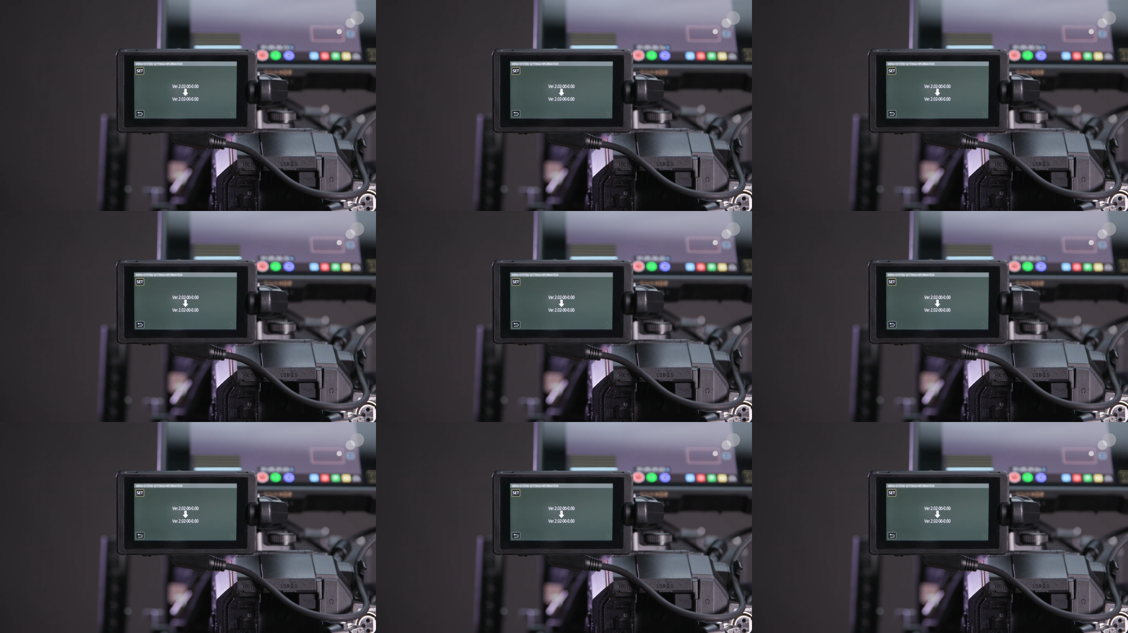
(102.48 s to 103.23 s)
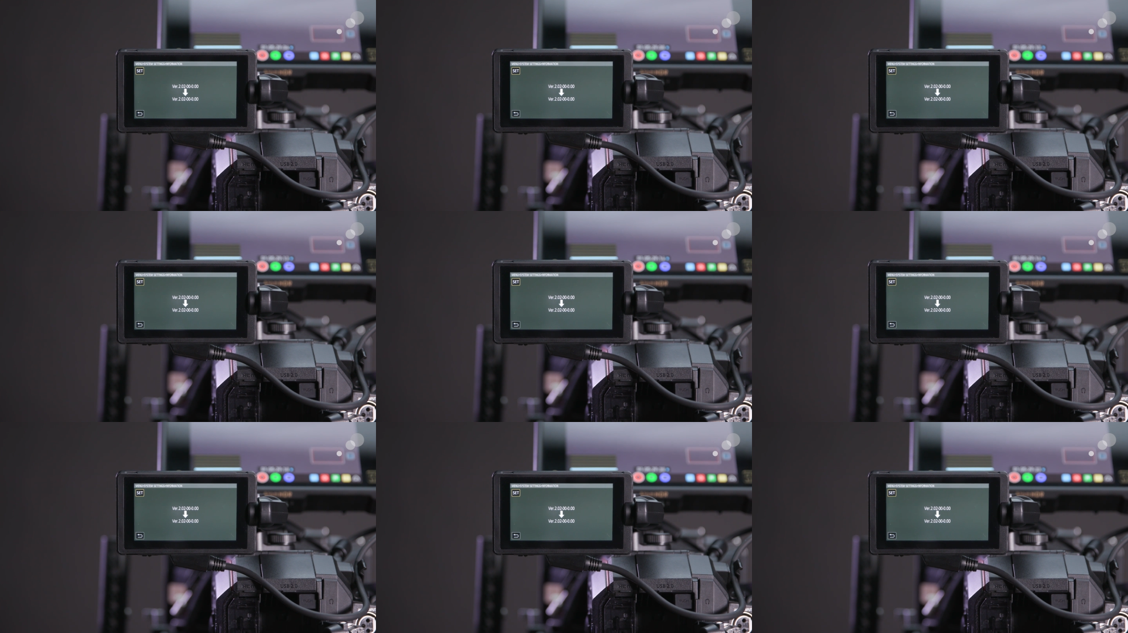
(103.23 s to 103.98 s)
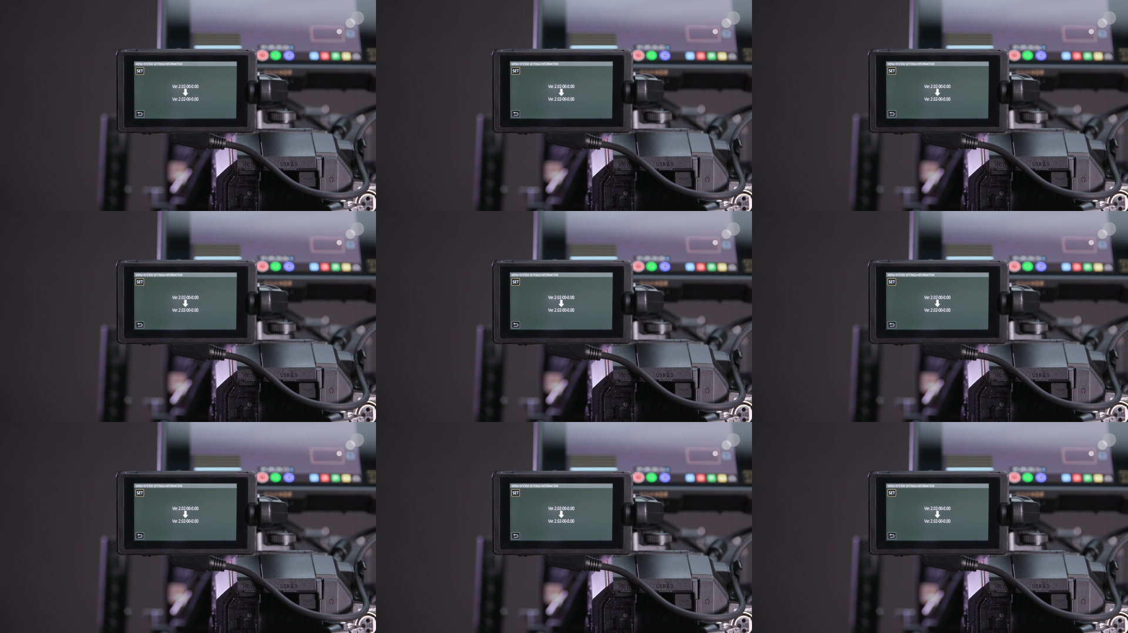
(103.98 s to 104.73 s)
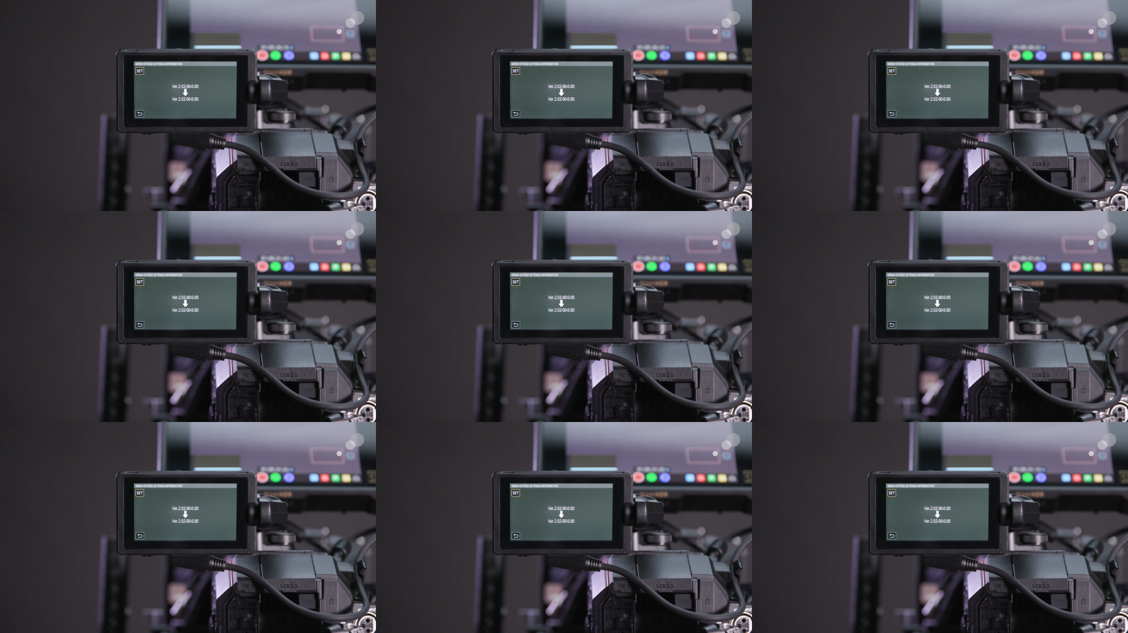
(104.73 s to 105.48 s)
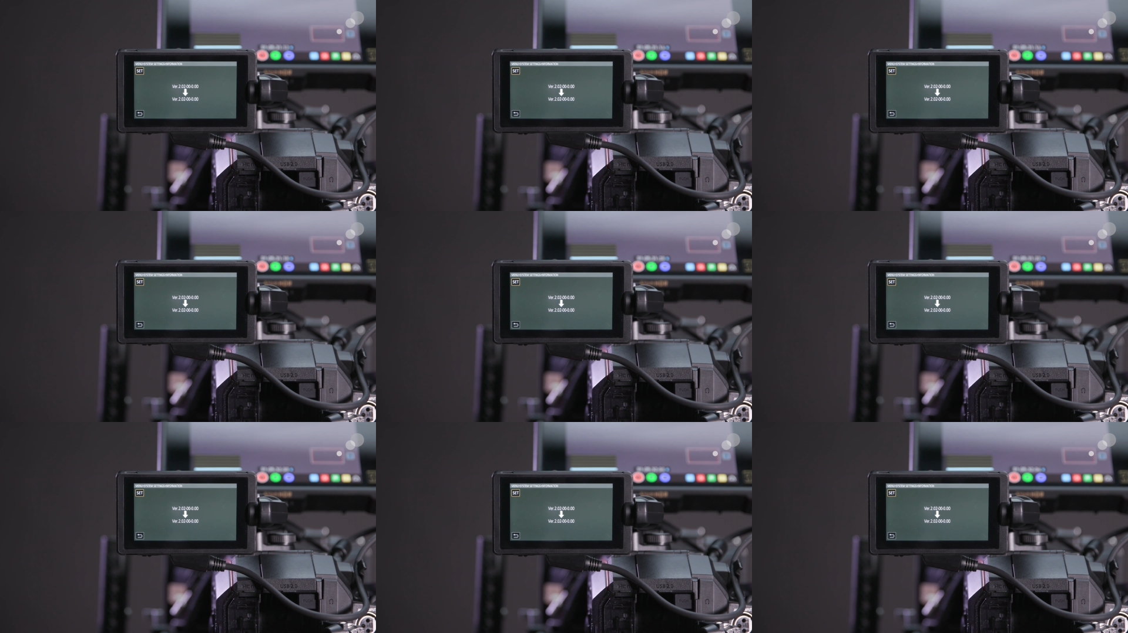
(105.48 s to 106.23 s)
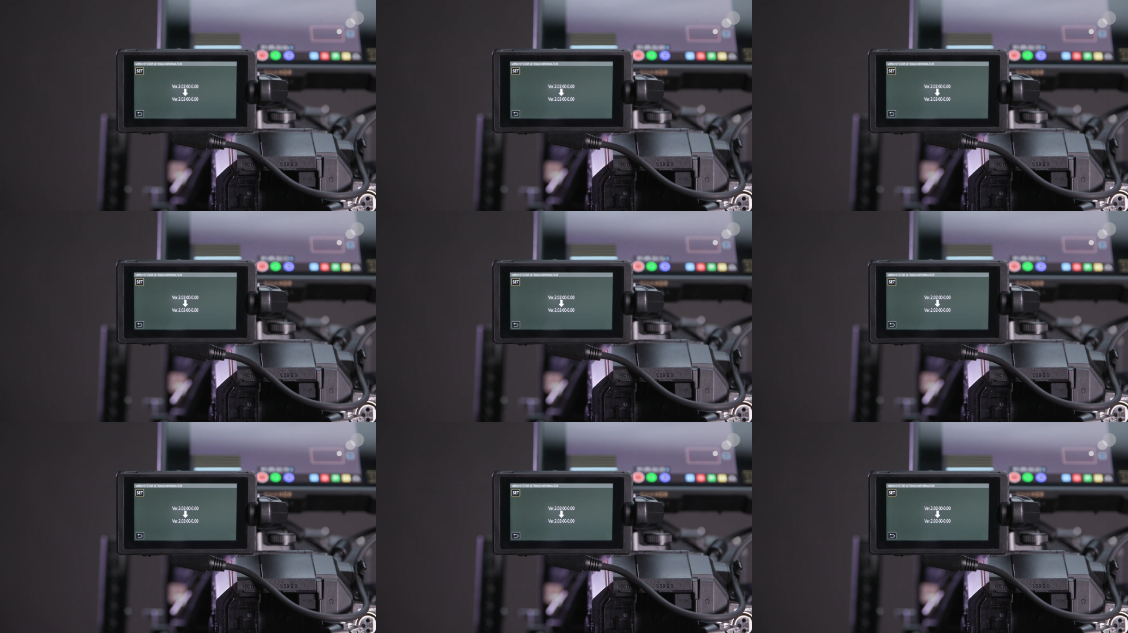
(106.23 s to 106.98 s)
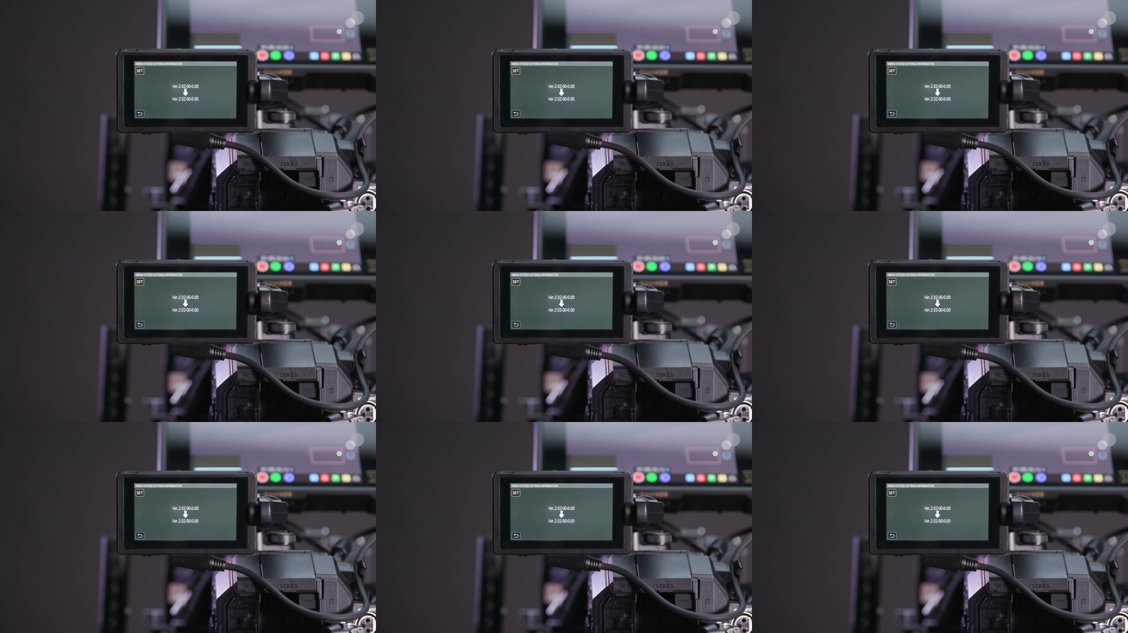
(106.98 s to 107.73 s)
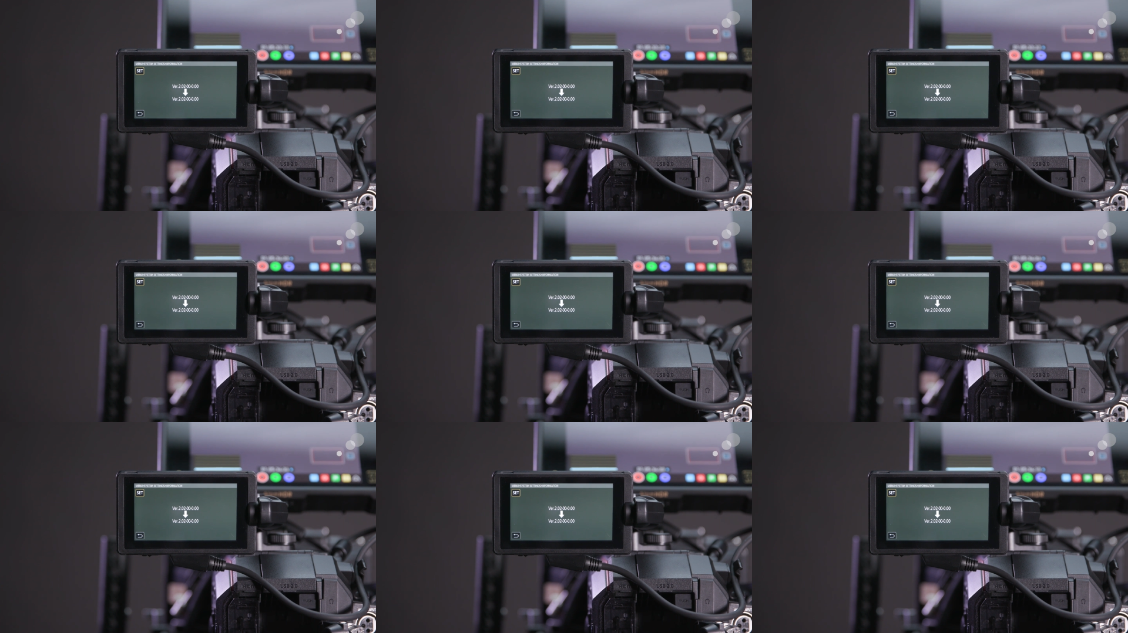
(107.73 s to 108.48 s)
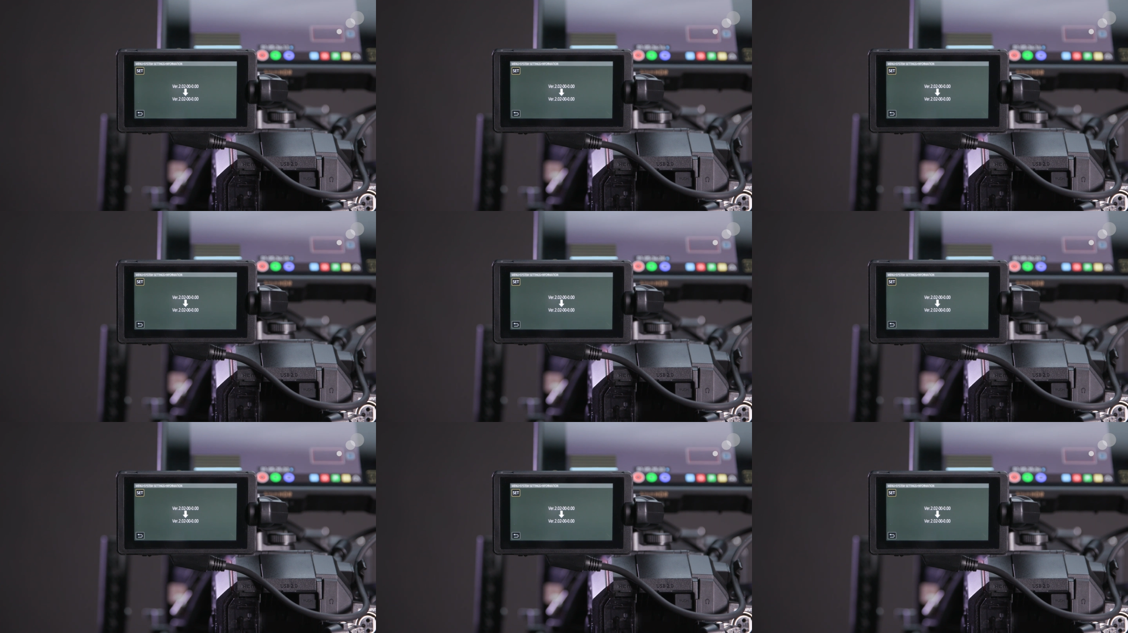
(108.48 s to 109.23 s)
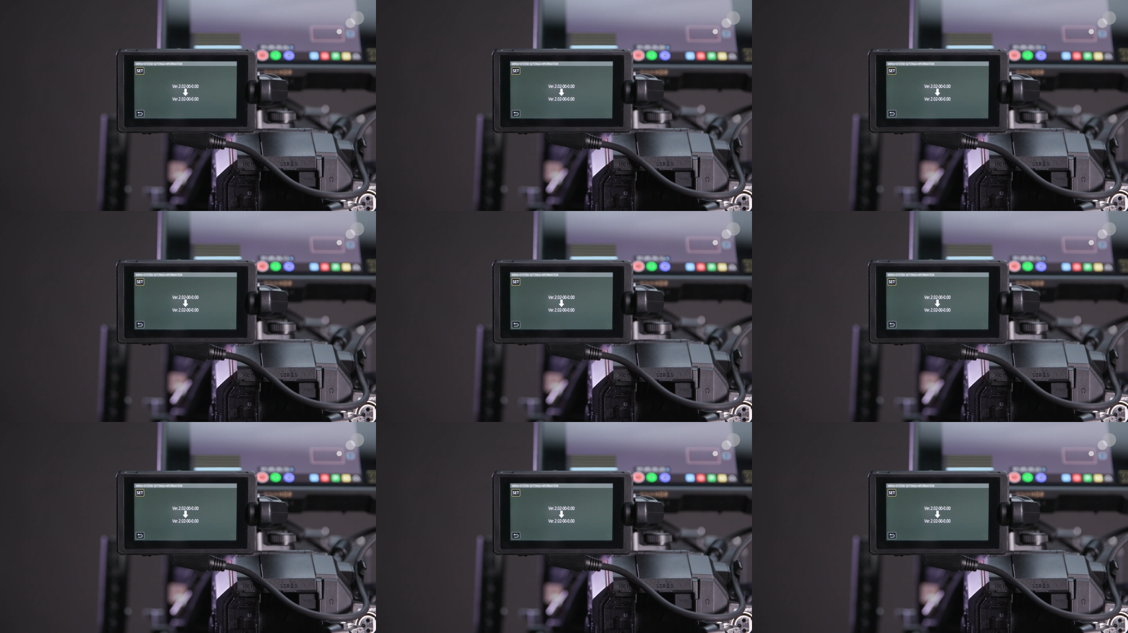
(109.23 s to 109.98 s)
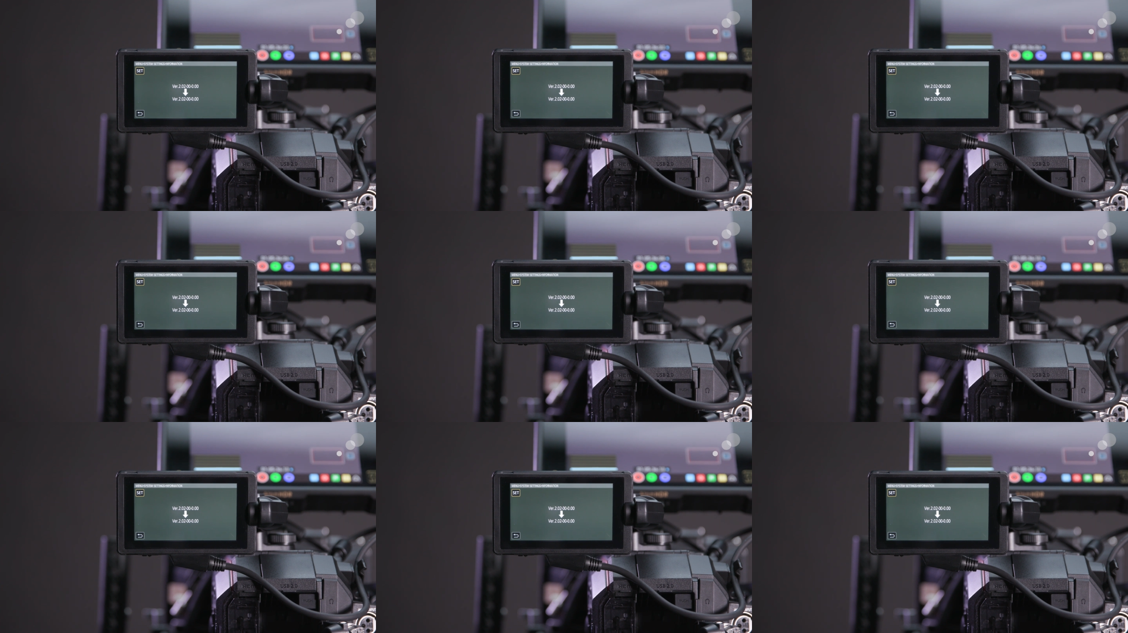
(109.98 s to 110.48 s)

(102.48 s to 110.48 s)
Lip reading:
Nobody's mouth can be seen.